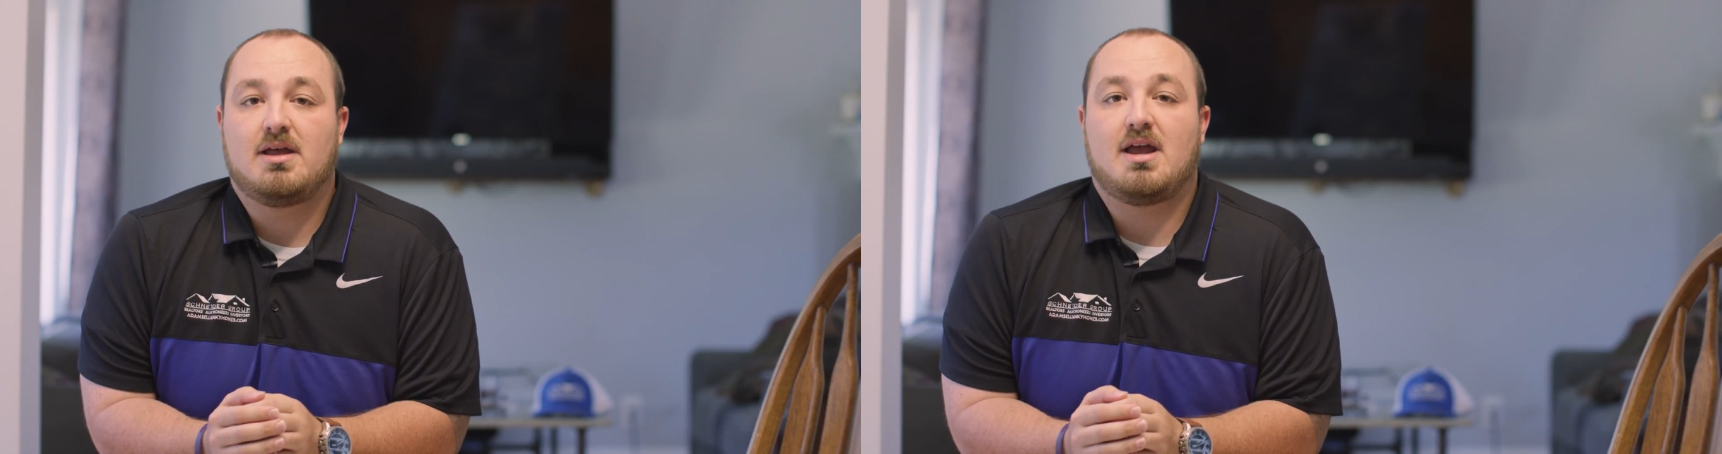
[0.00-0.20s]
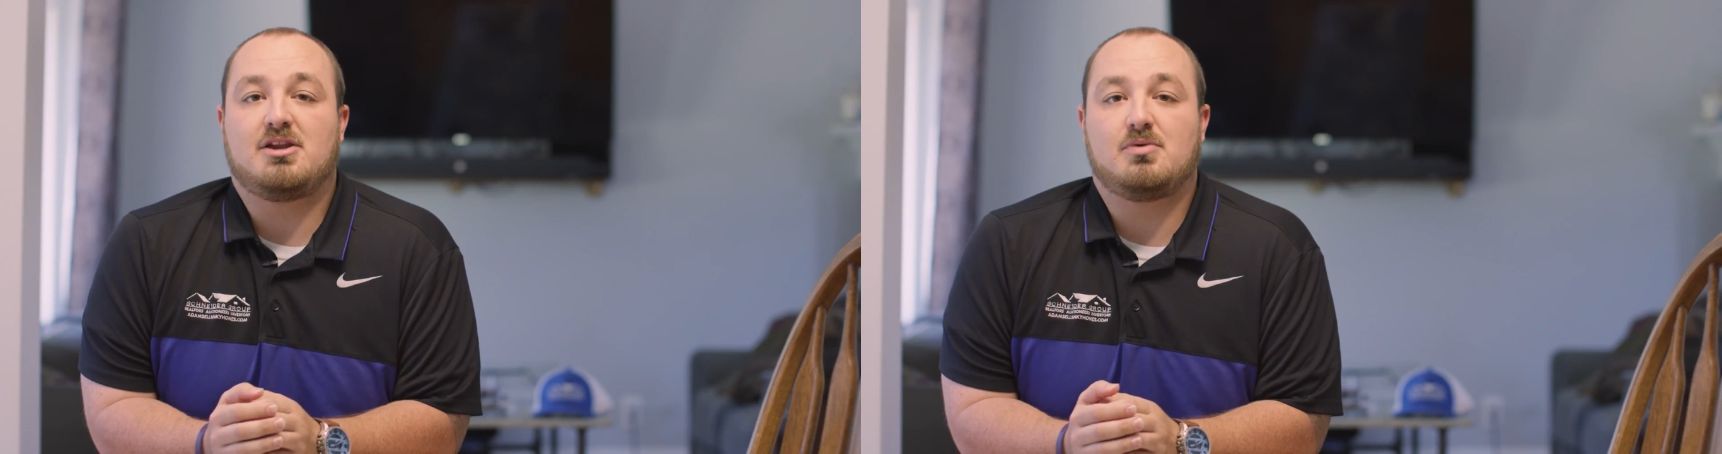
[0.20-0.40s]

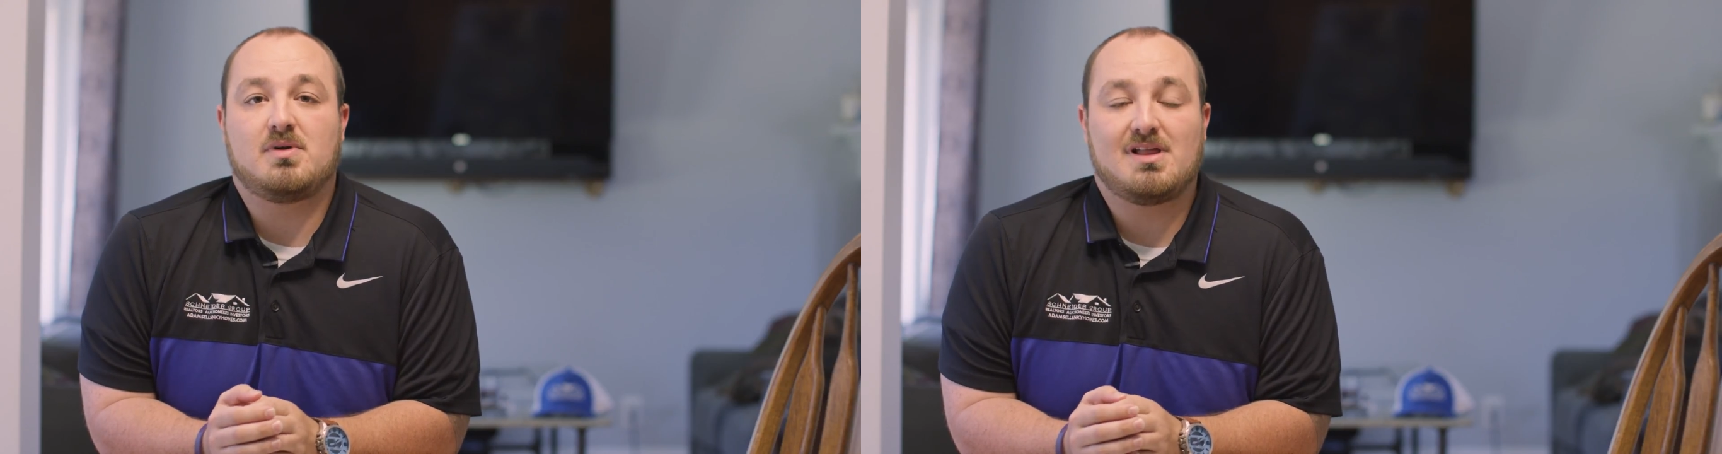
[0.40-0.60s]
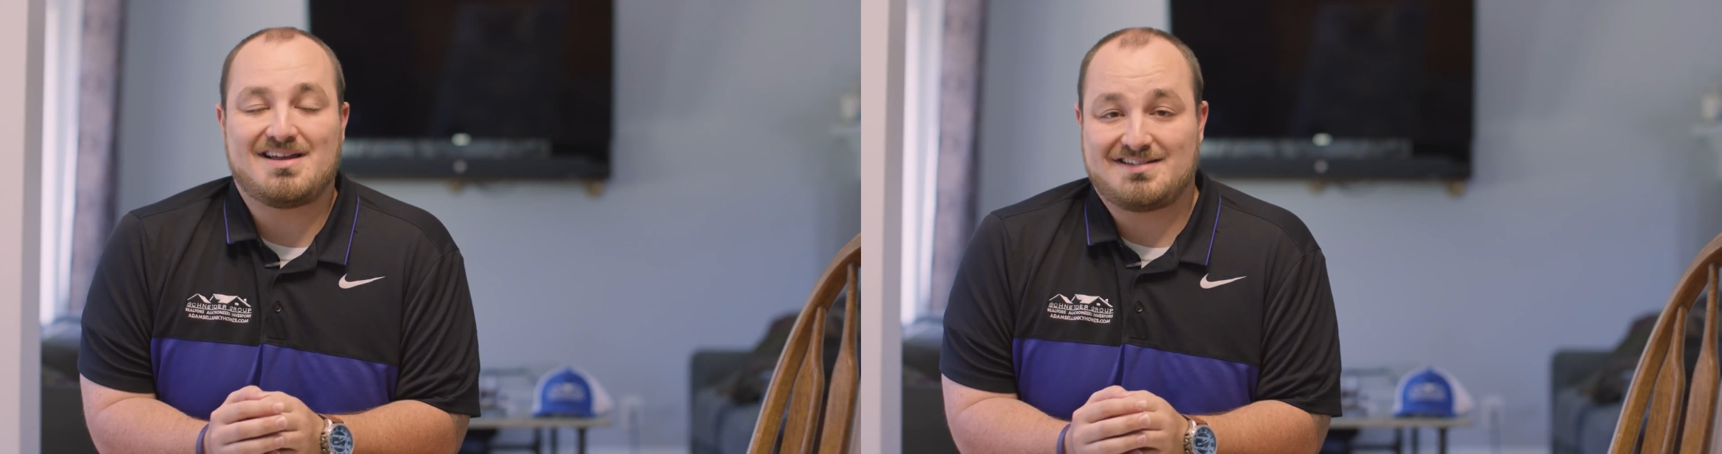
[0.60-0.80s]
and you
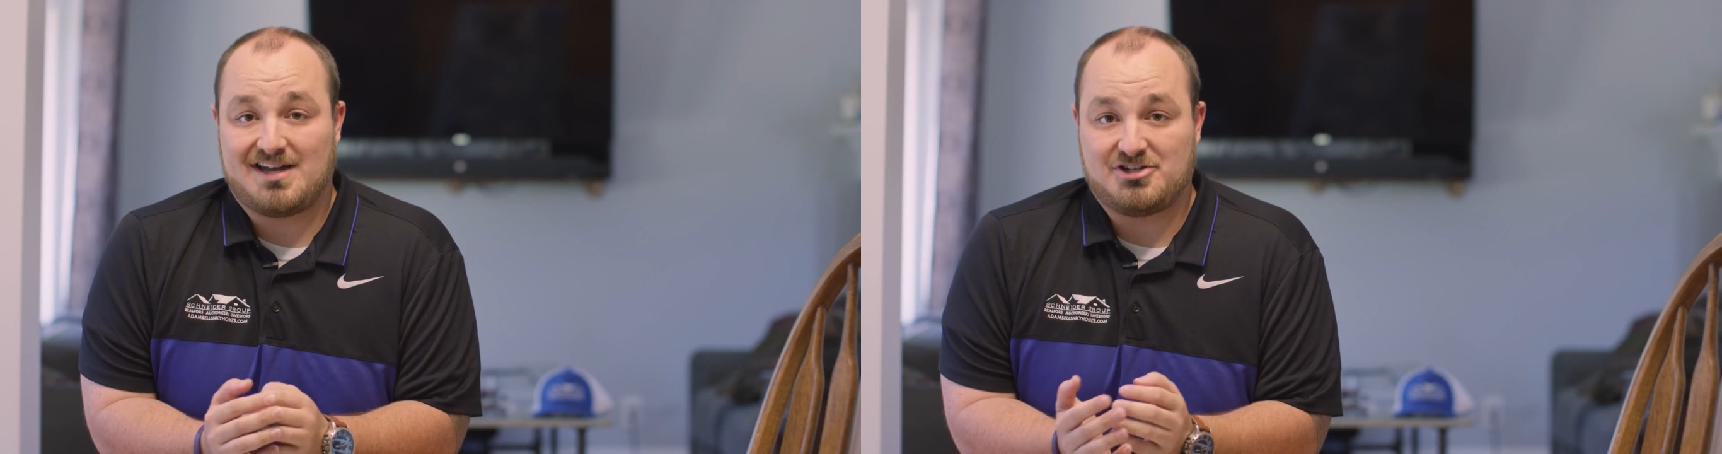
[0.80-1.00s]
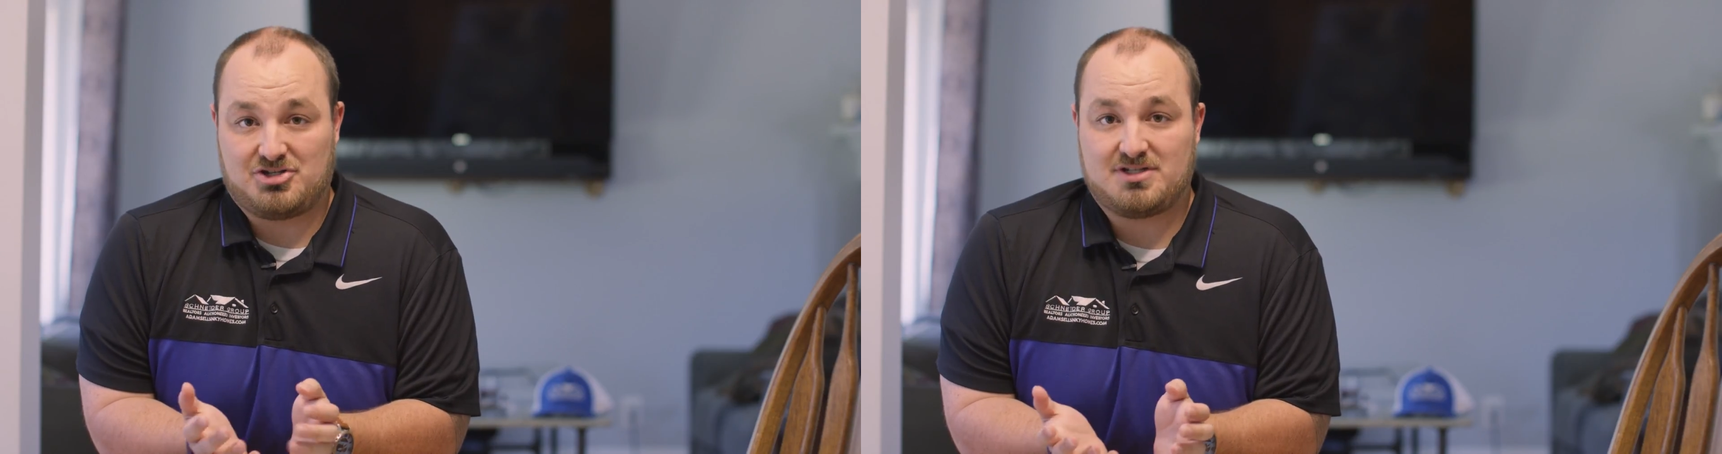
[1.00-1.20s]
realize that
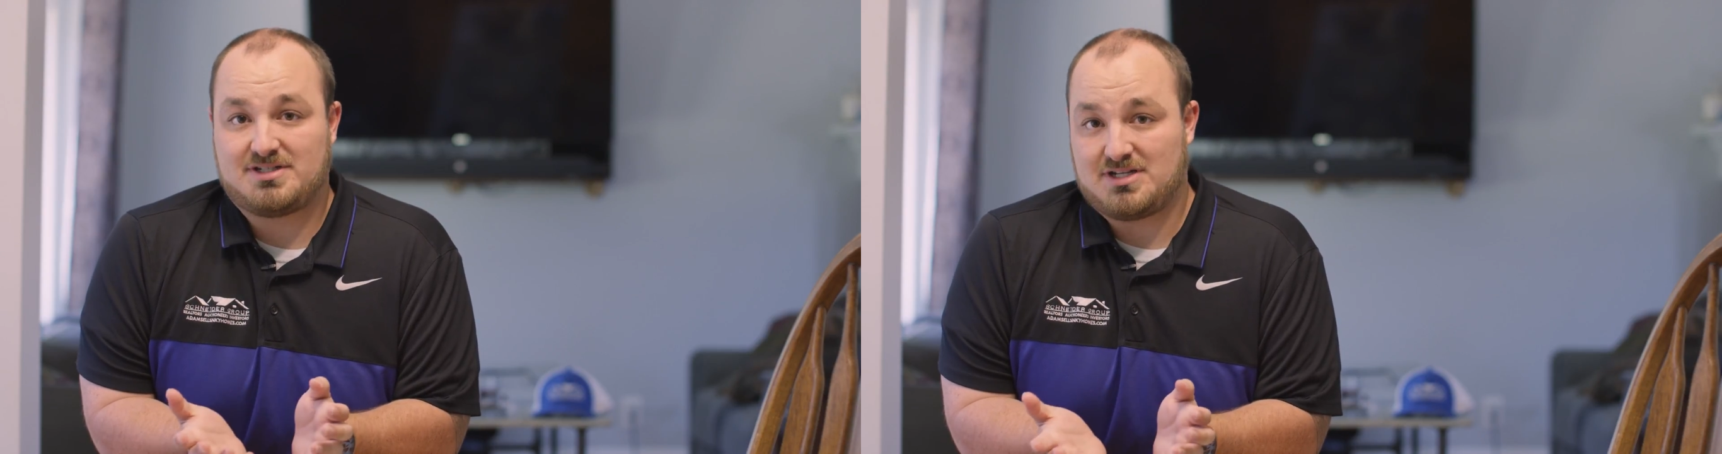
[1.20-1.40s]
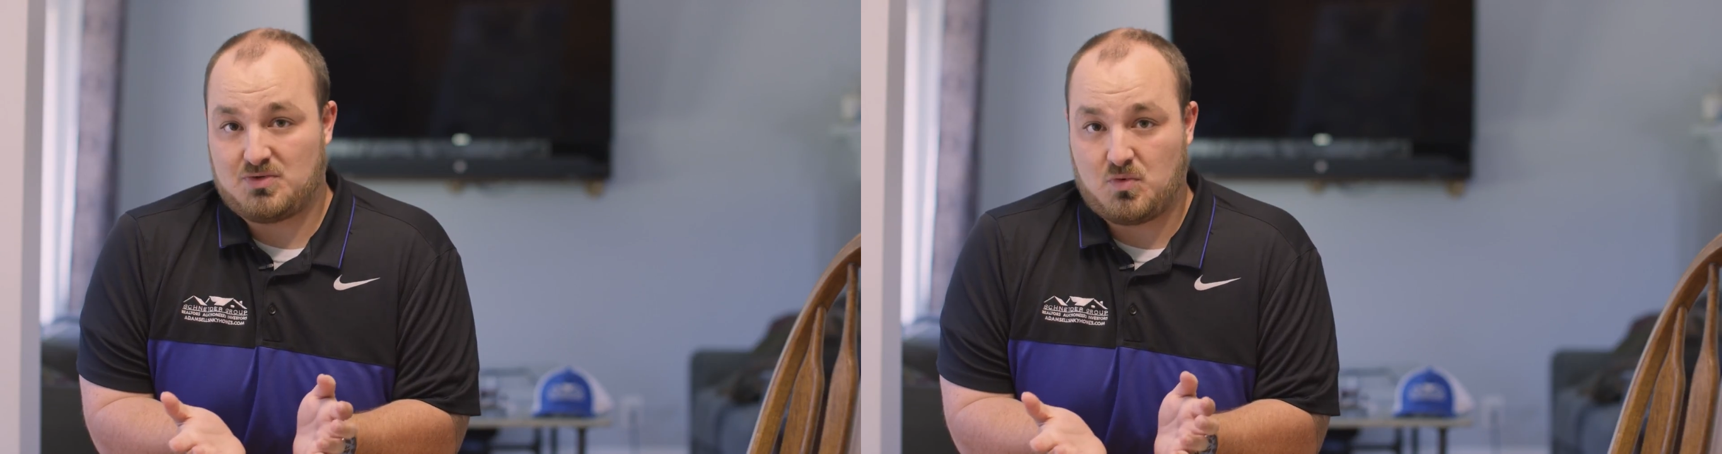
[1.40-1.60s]
it just
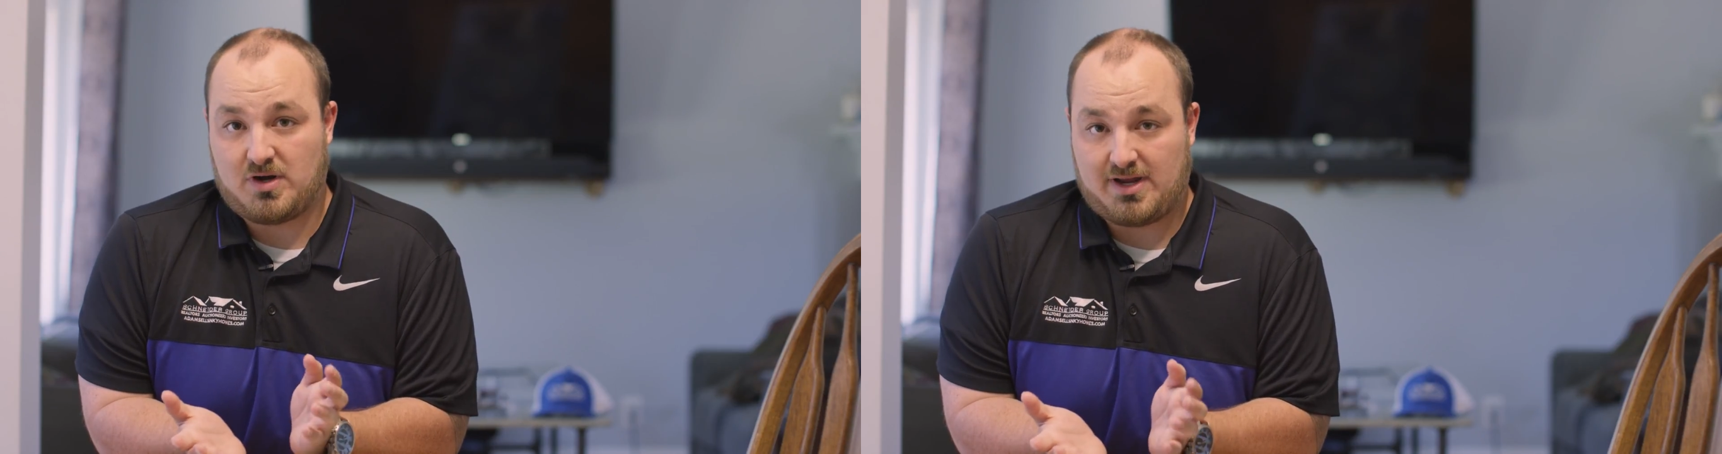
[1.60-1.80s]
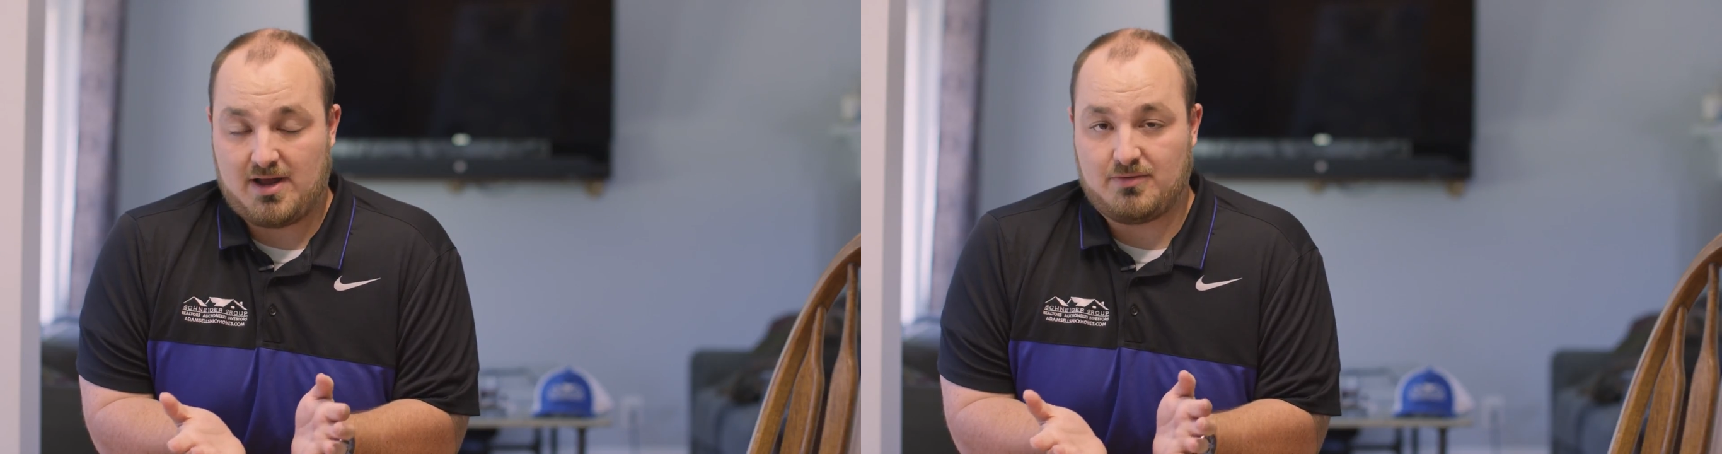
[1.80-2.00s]
doesn't
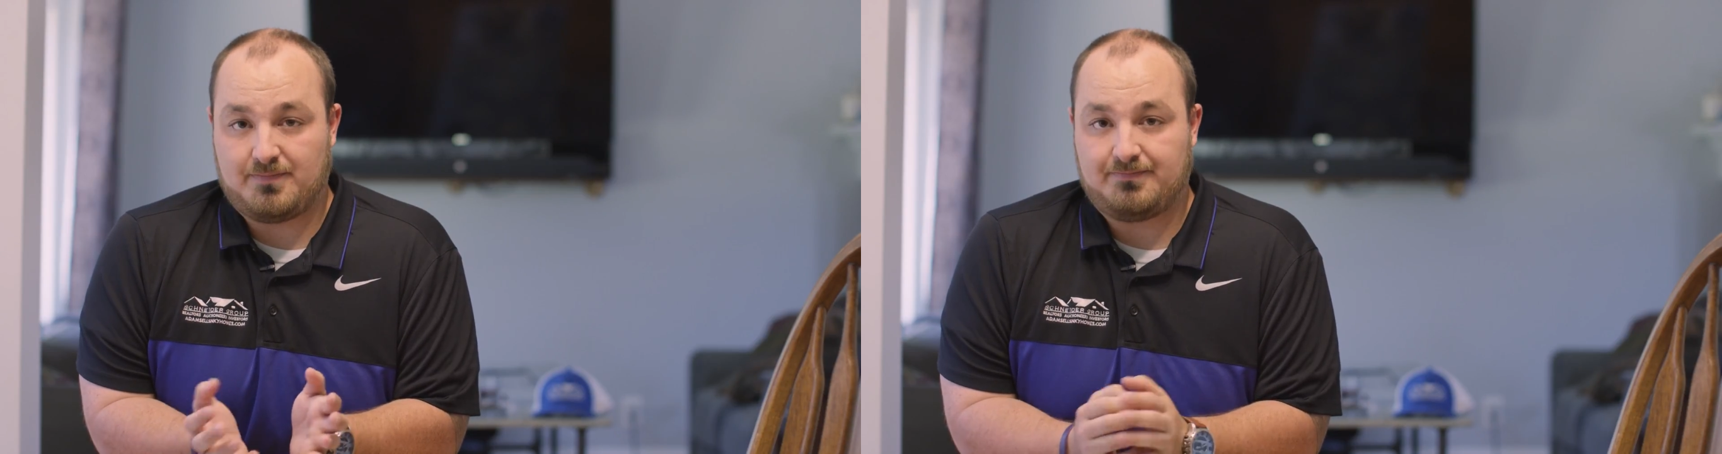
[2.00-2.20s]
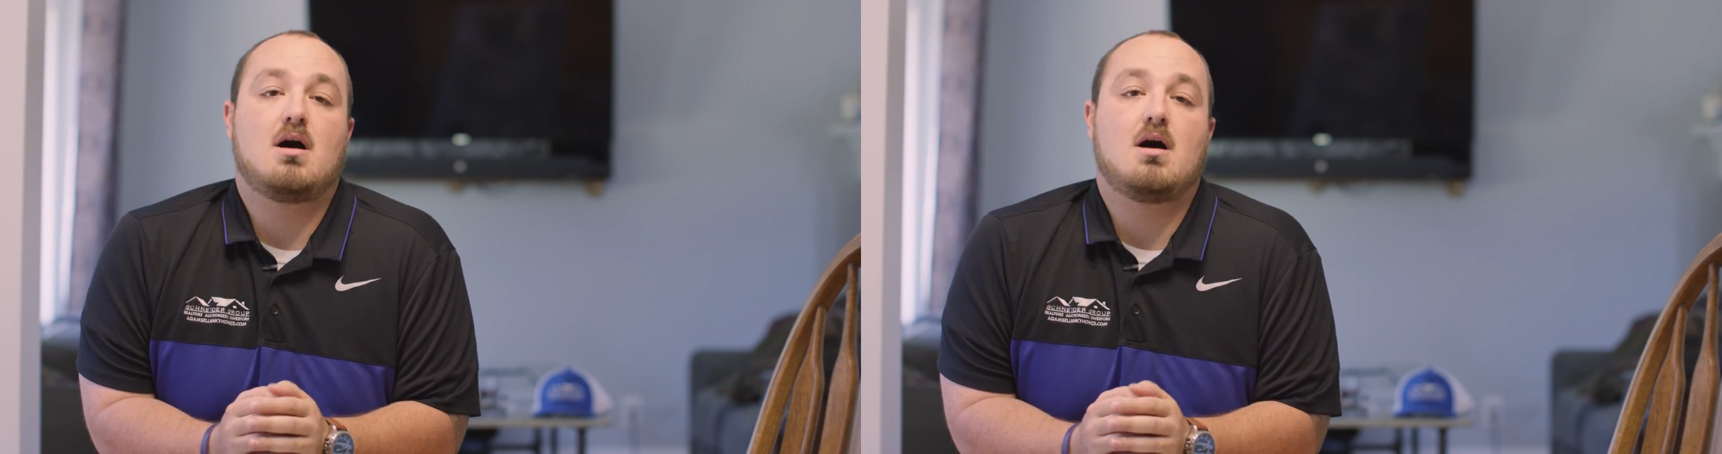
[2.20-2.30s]
work out.